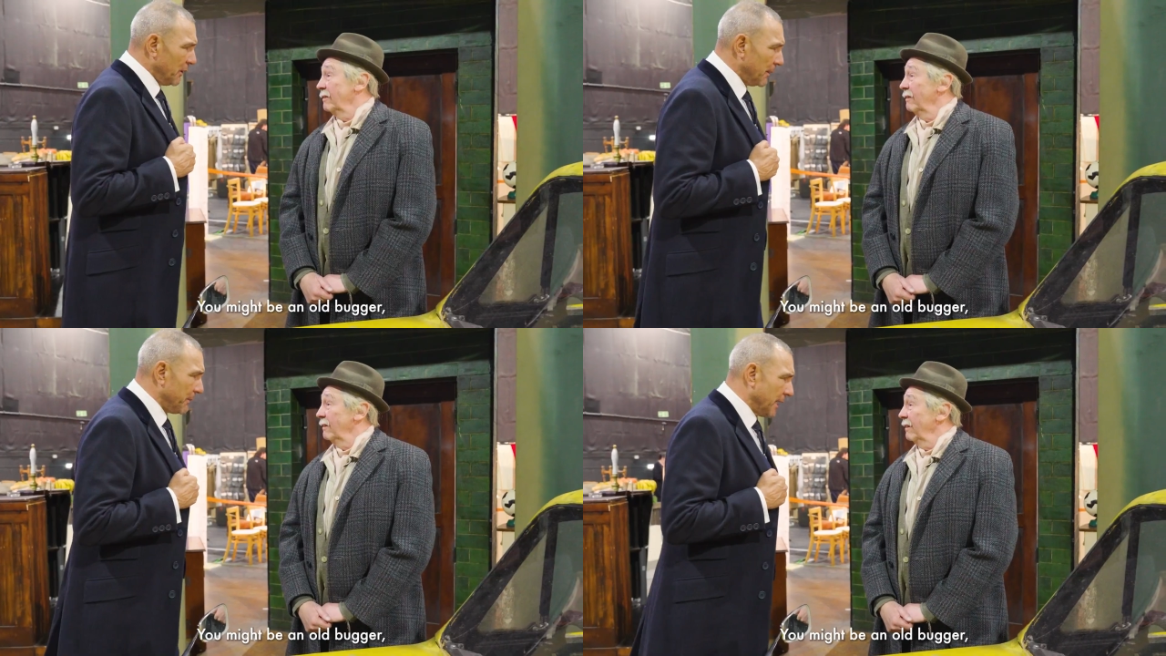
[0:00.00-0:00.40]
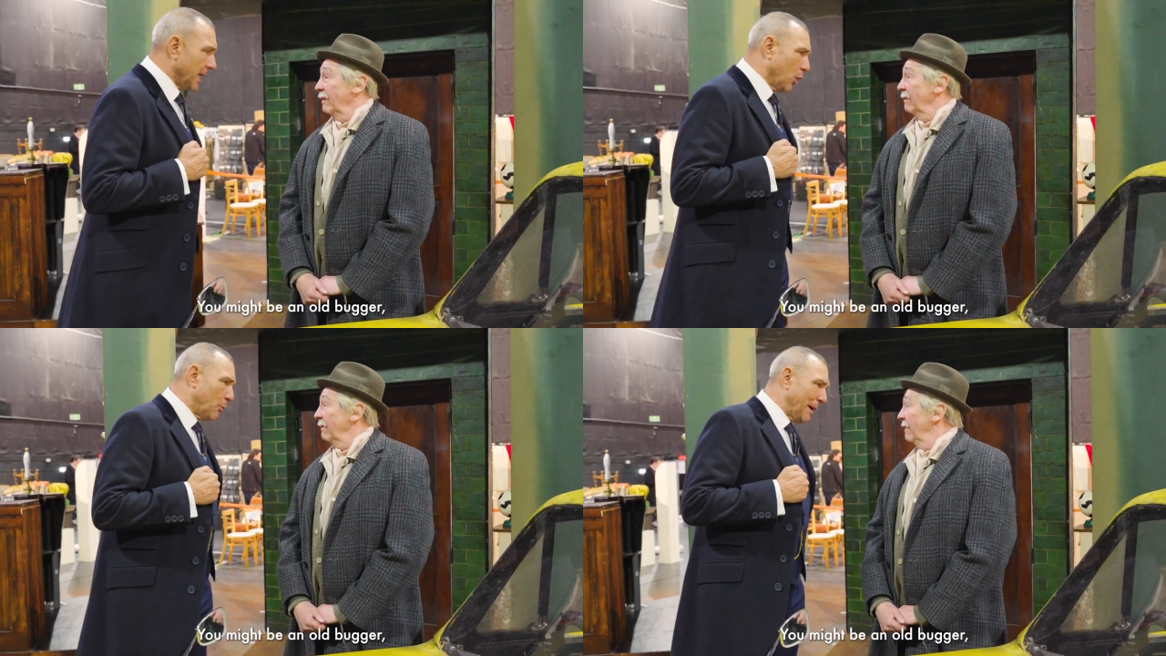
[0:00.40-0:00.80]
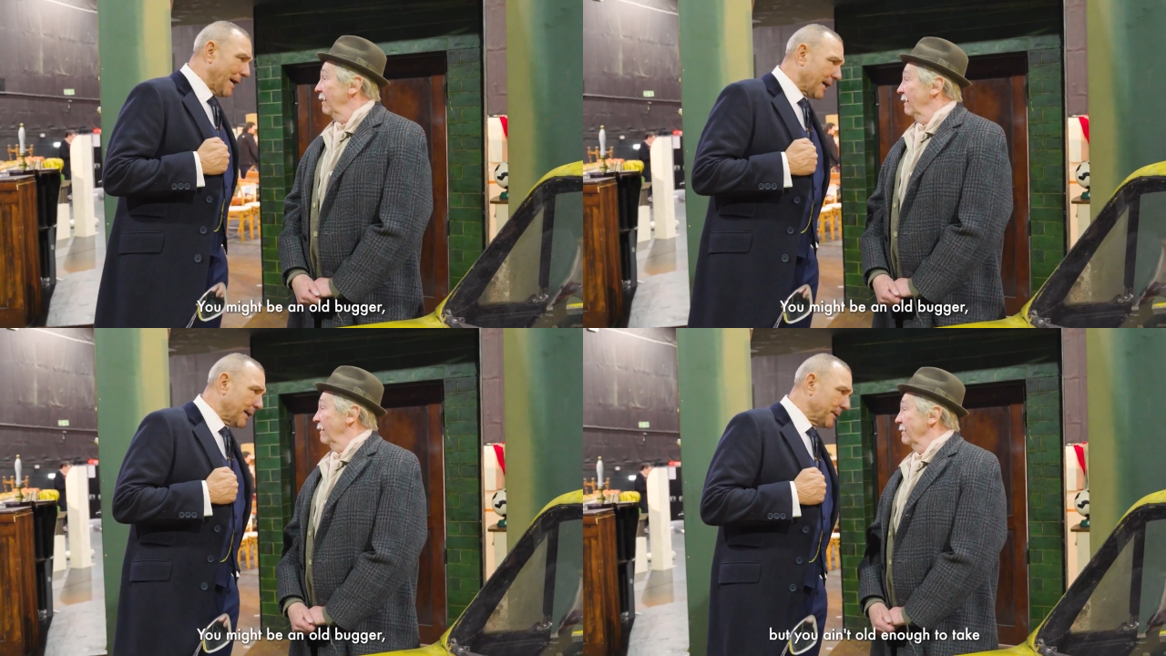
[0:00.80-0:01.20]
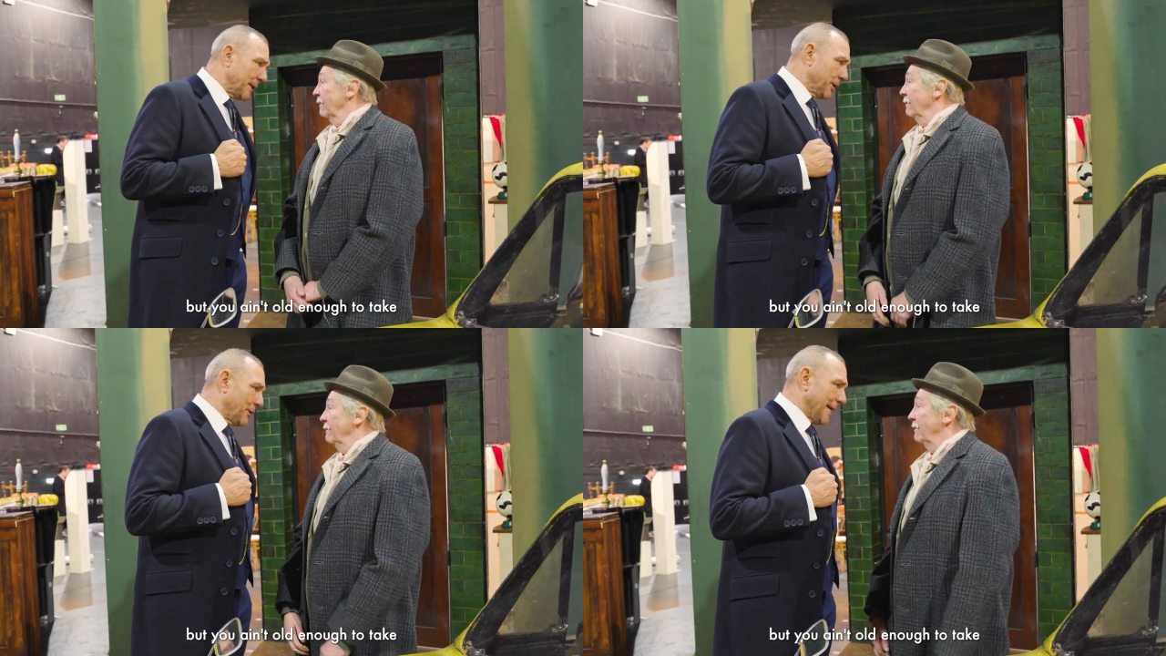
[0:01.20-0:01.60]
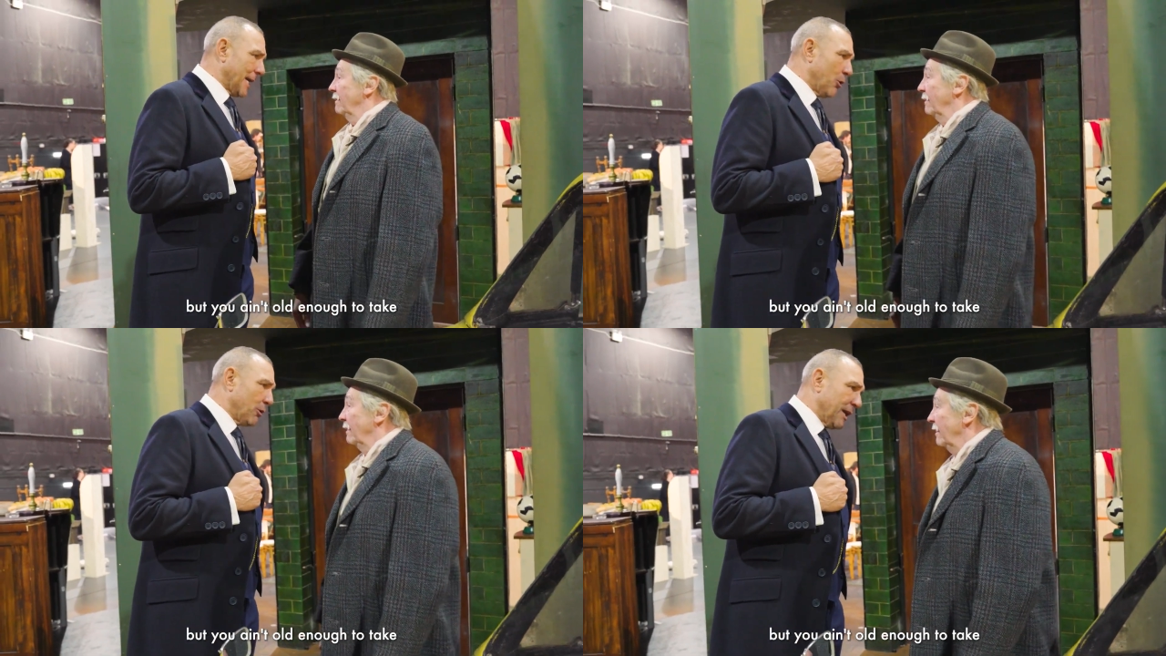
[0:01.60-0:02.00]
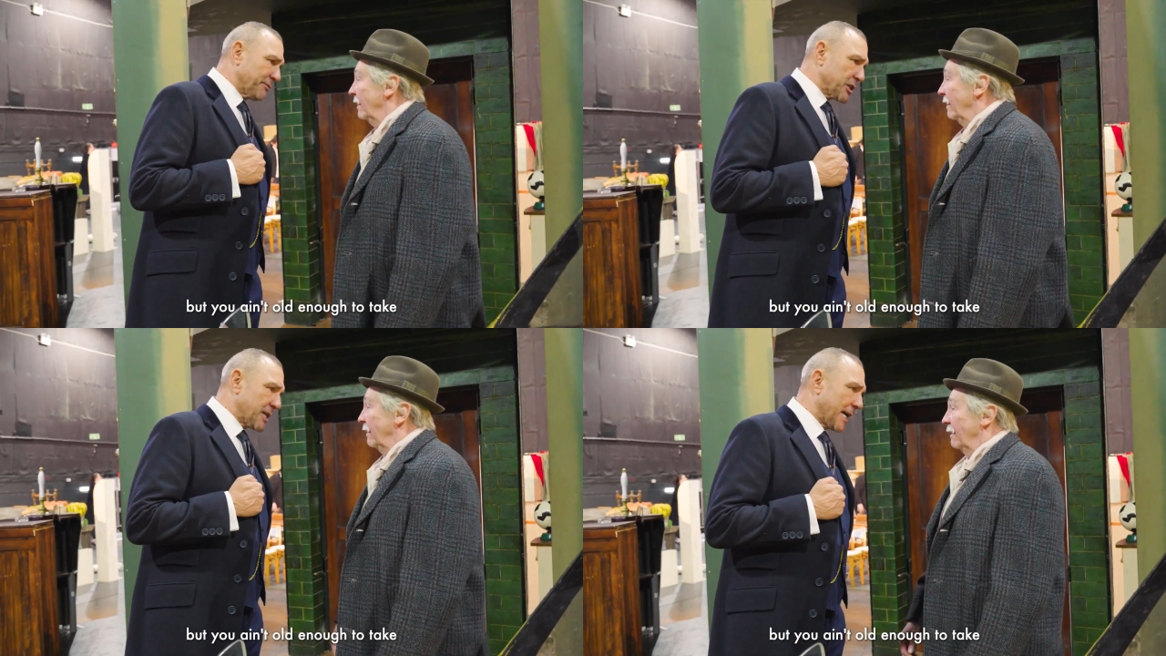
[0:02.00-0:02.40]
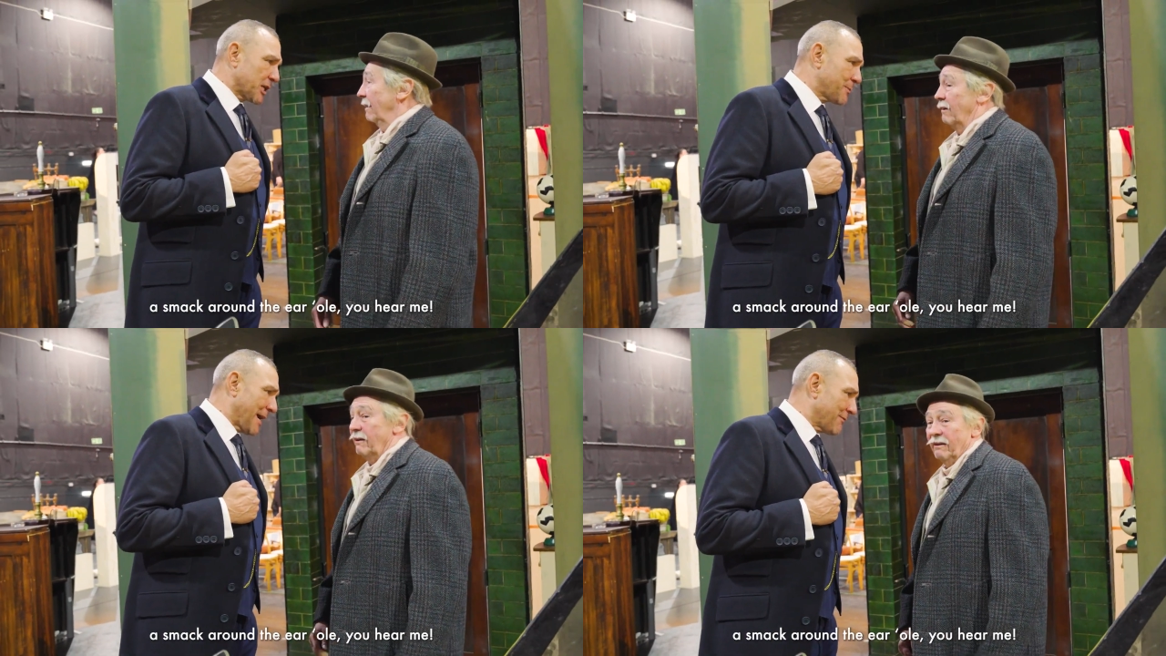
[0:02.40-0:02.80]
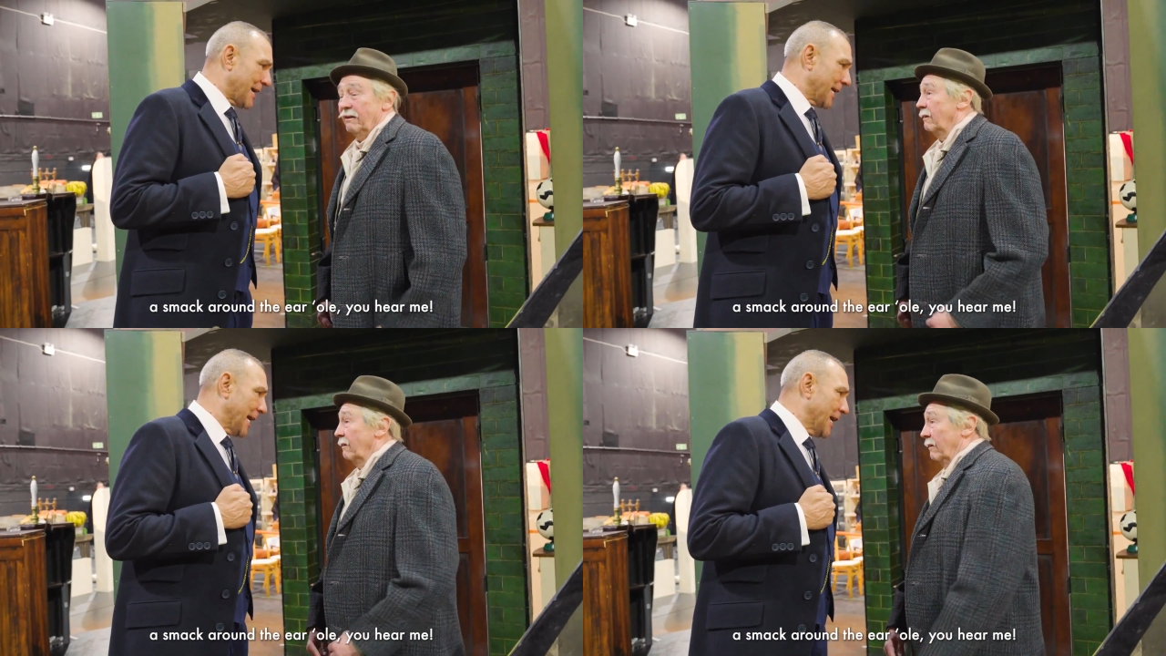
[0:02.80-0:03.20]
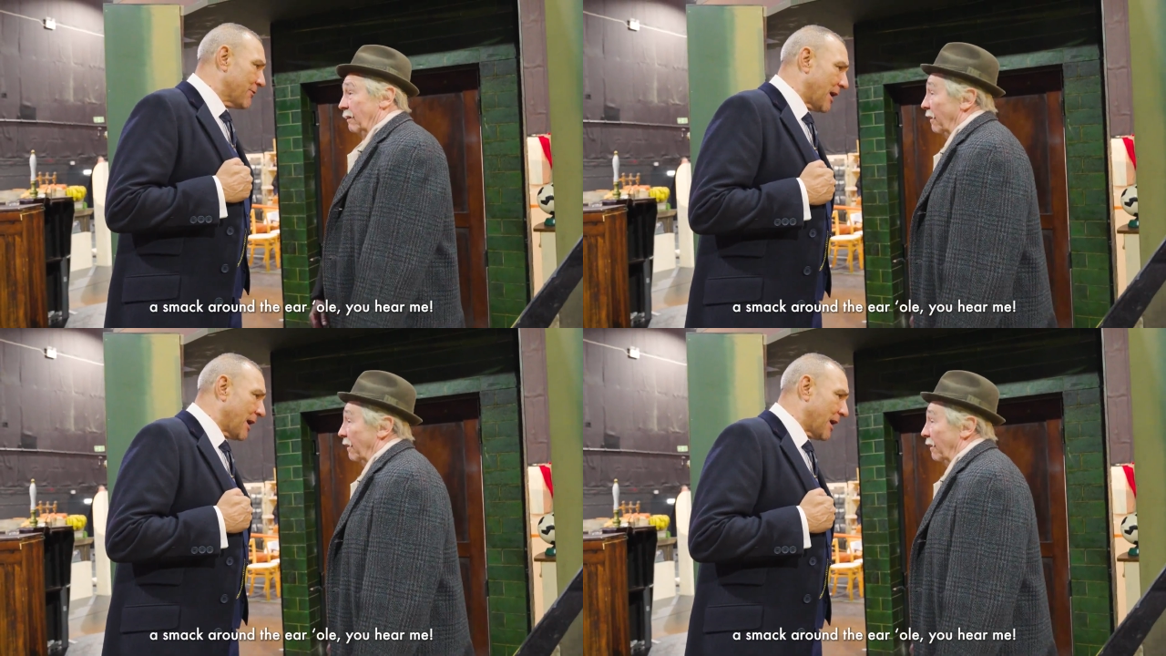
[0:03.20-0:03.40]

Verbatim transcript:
Speaker 1: might be an old bugger, but you ain't old enough to take a smack round ear,